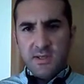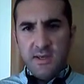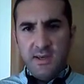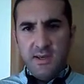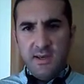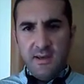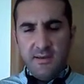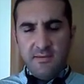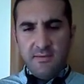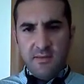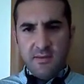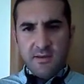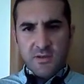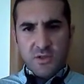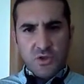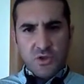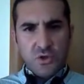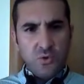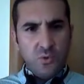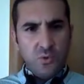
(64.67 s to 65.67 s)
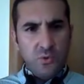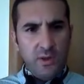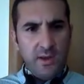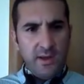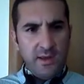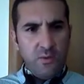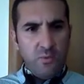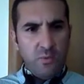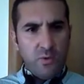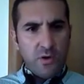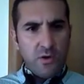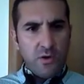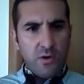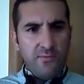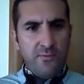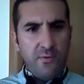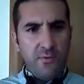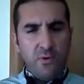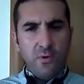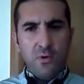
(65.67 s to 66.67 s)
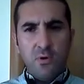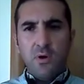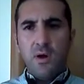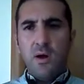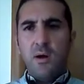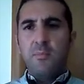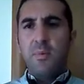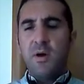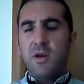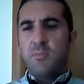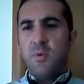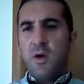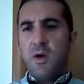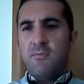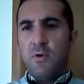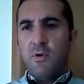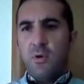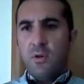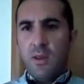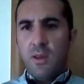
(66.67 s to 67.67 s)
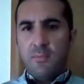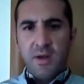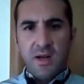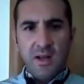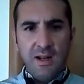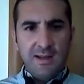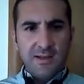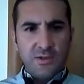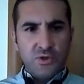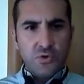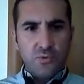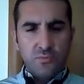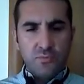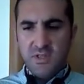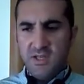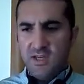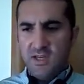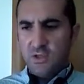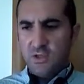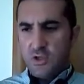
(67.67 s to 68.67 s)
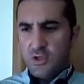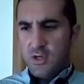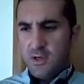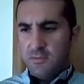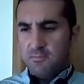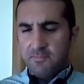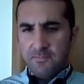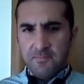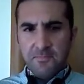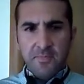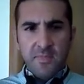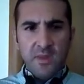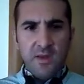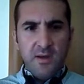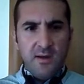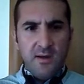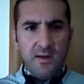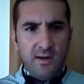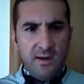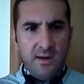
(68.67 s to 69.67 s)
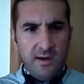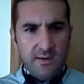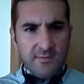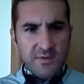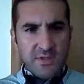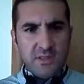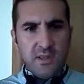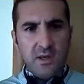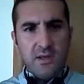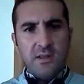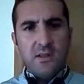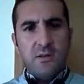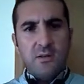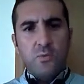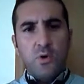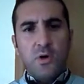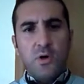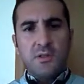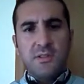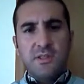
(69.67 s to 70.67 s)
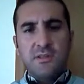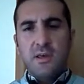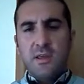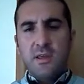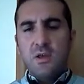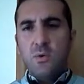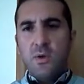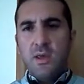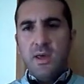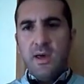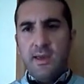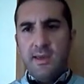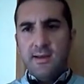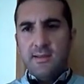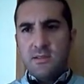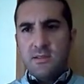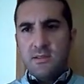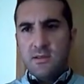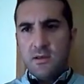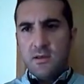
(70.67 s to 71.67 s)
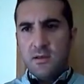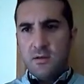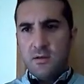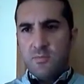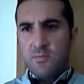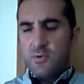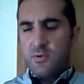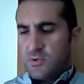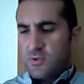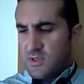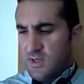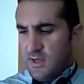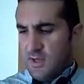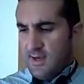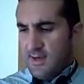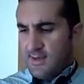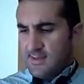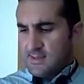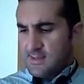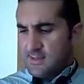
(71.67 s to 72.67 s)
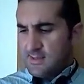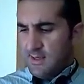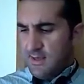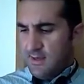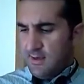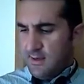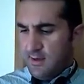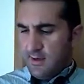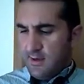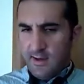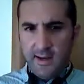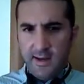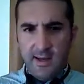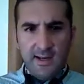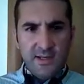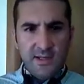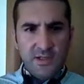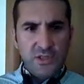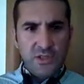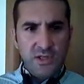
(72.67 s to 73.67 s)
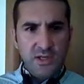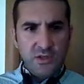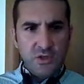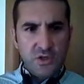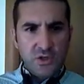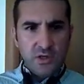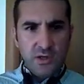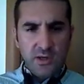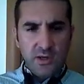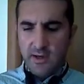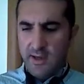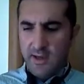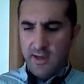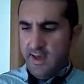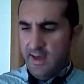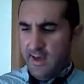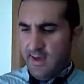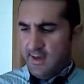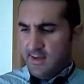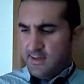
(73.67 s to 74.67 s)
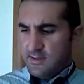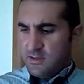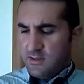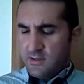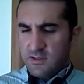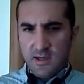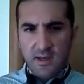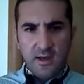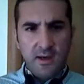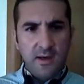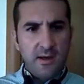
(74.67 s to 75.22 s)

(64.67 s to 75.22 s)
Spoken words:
in the school I work for, but above all, I'm a classroom teacher. I've studied and worked in the UK and Cyprus as an English teacher, and